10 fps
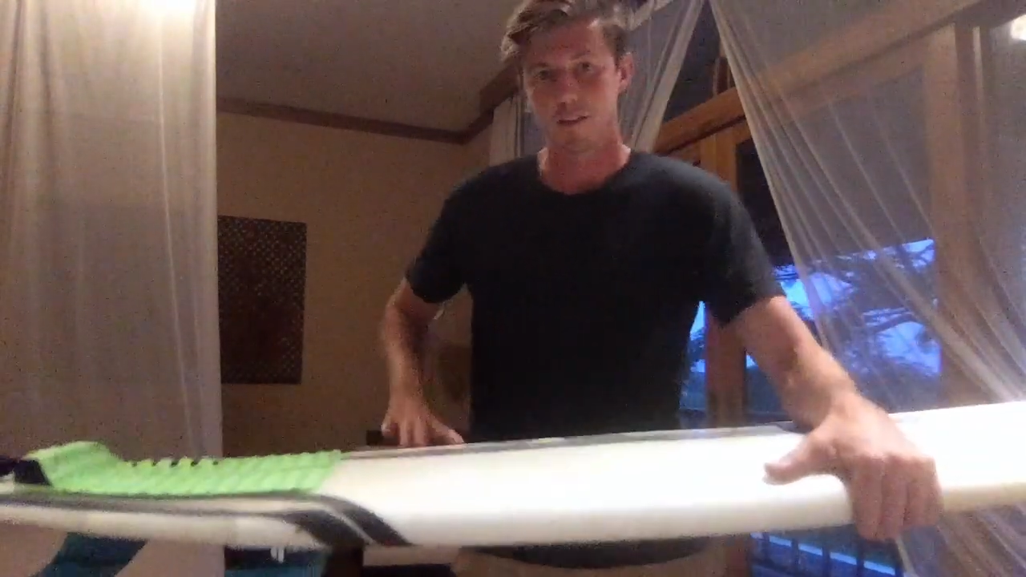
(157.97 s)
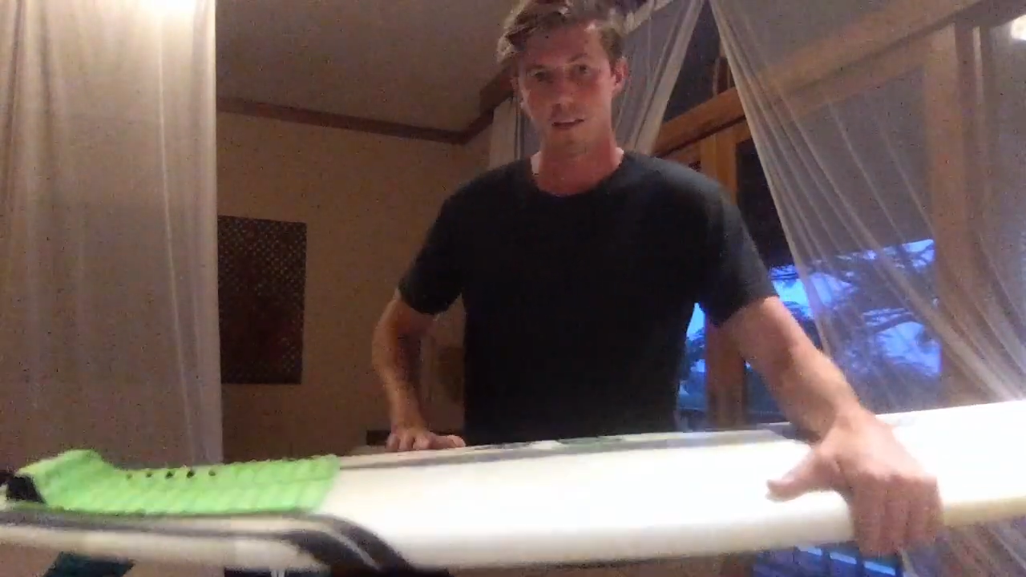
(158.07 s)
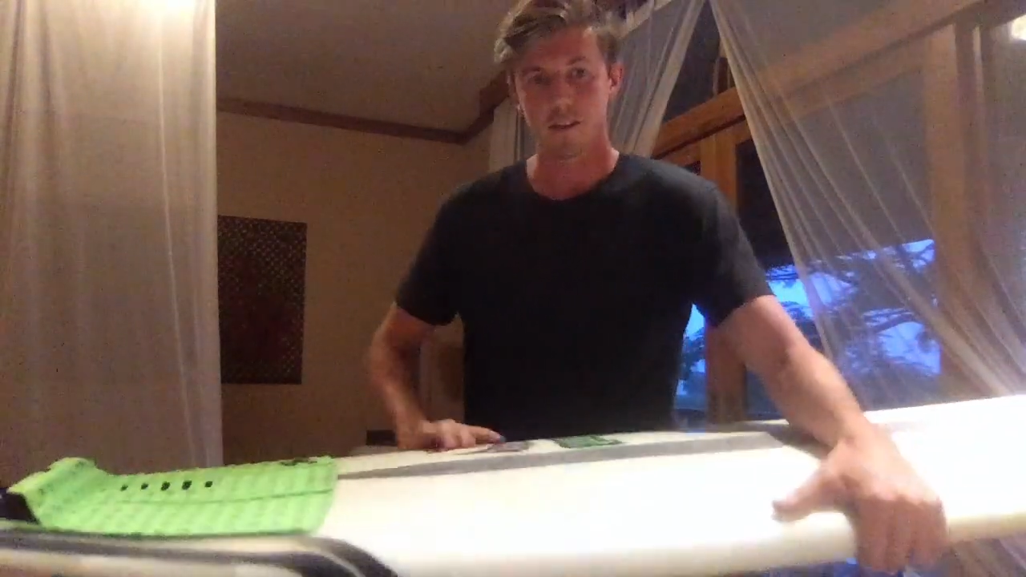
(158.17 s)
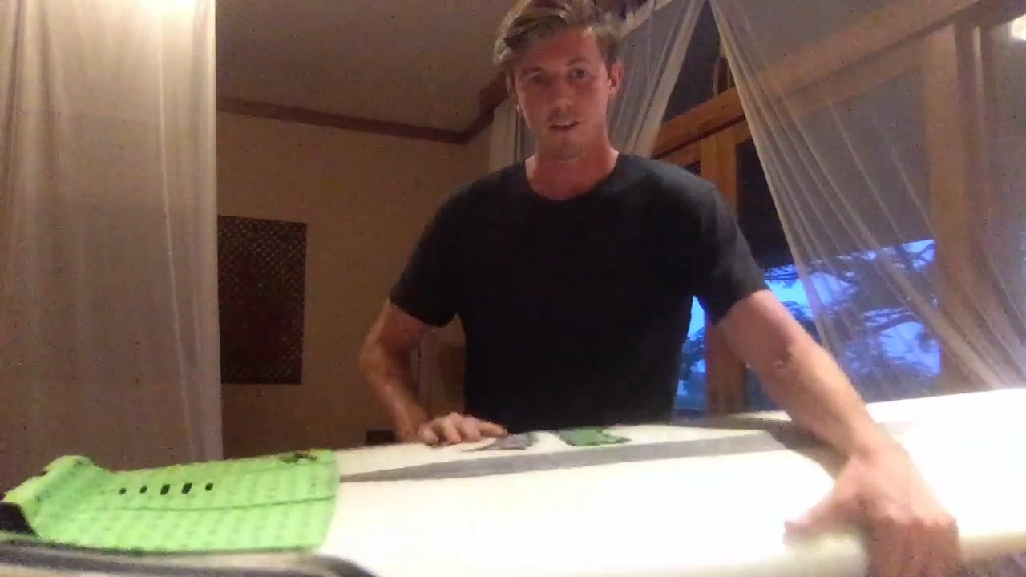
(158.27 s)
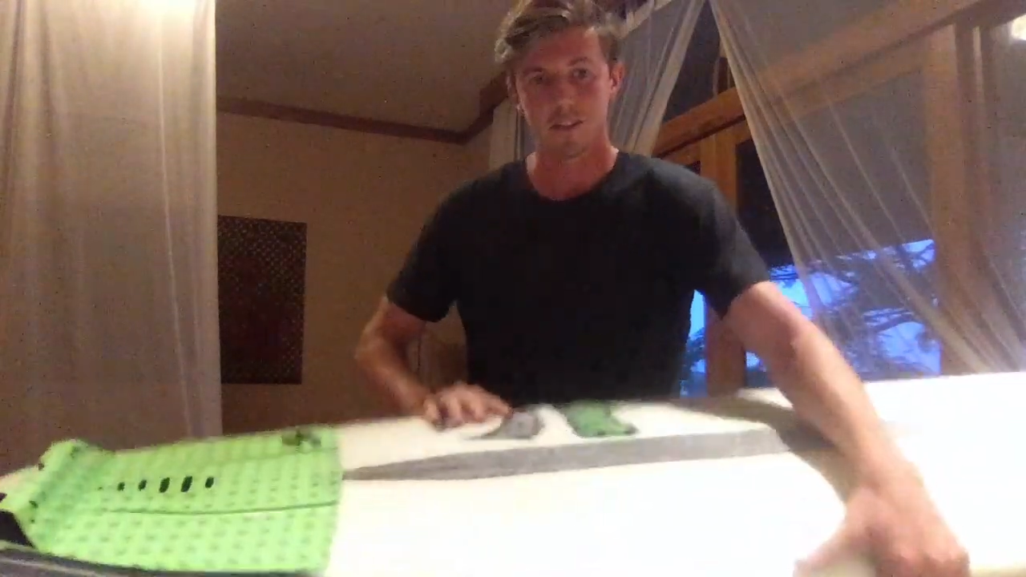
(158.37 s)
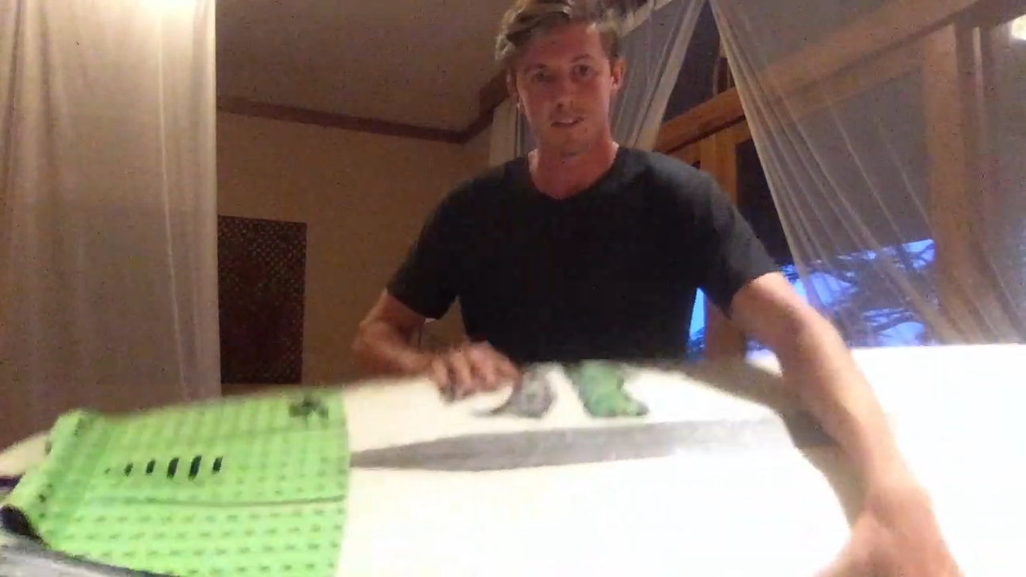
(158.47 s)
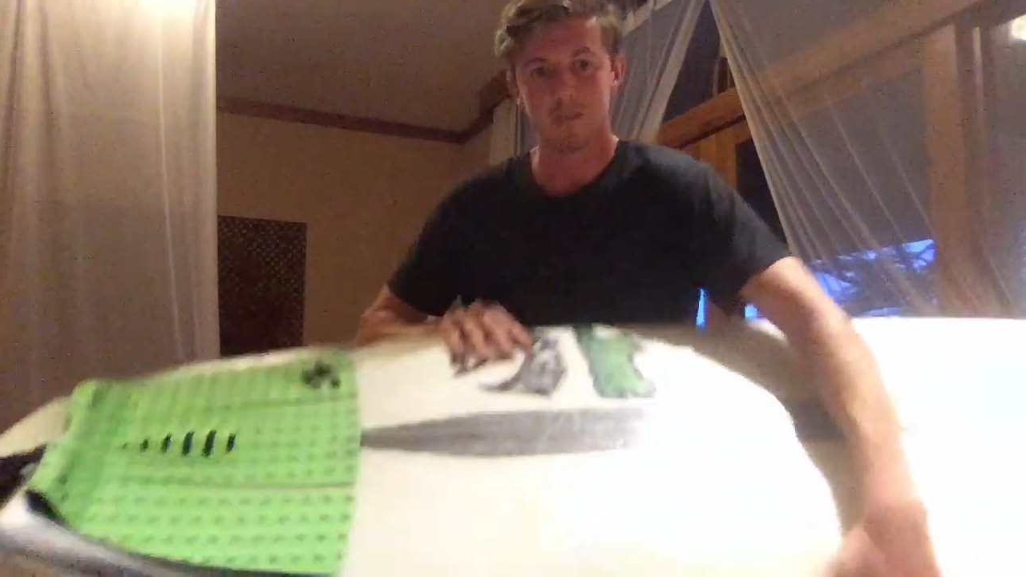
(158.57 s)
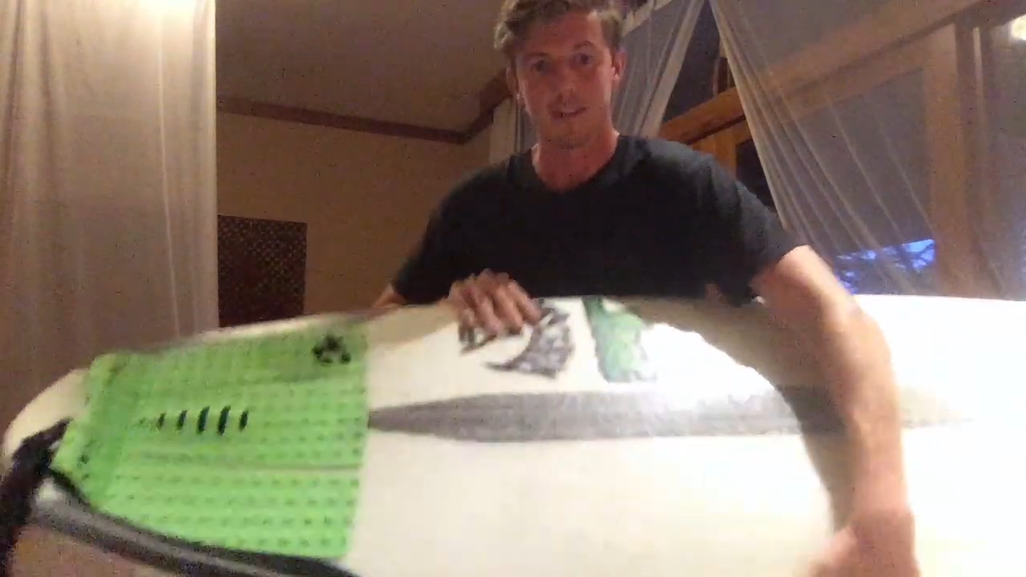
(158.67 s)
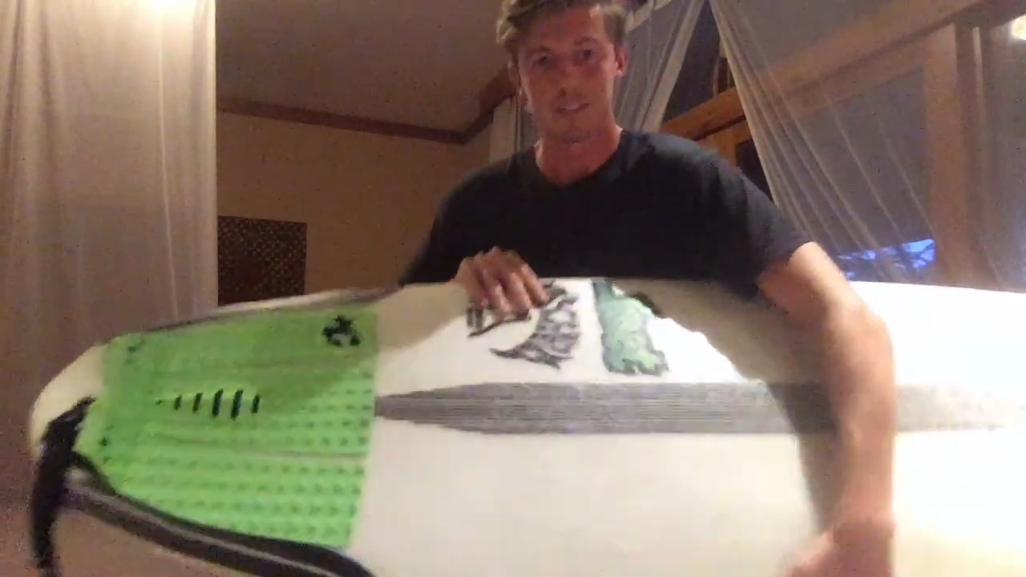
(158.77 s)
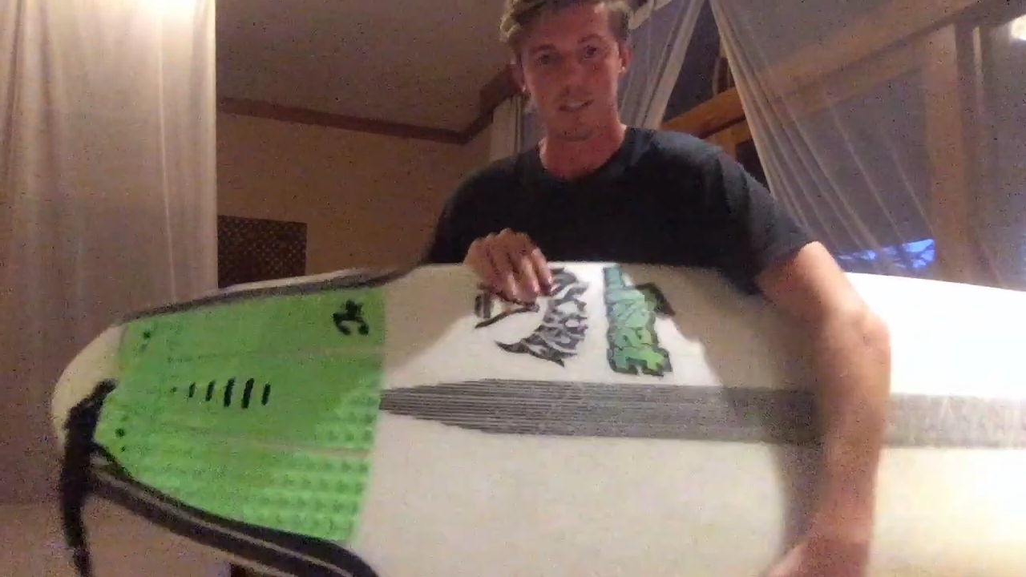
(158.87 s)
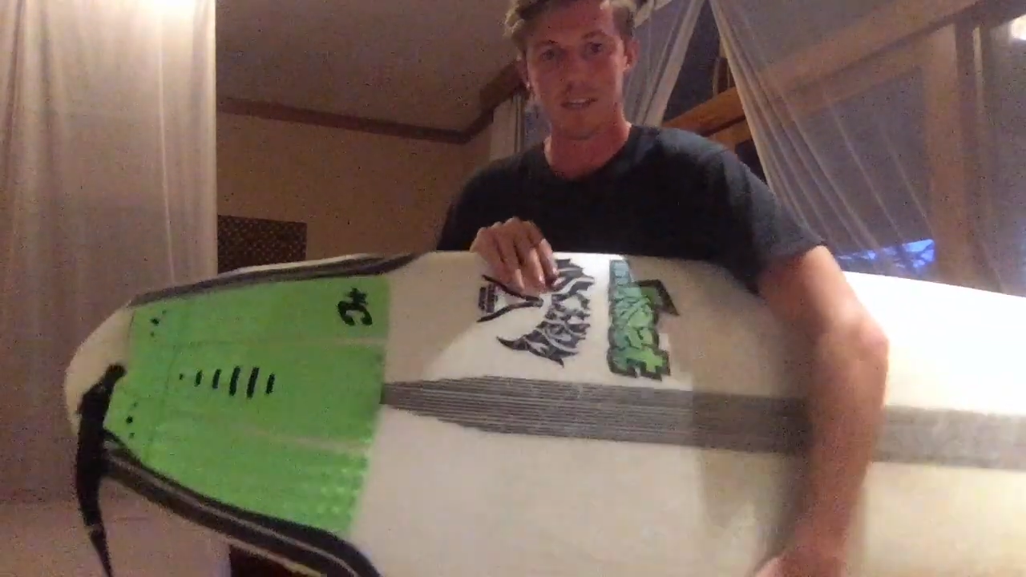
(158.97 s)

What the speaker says: The other consideration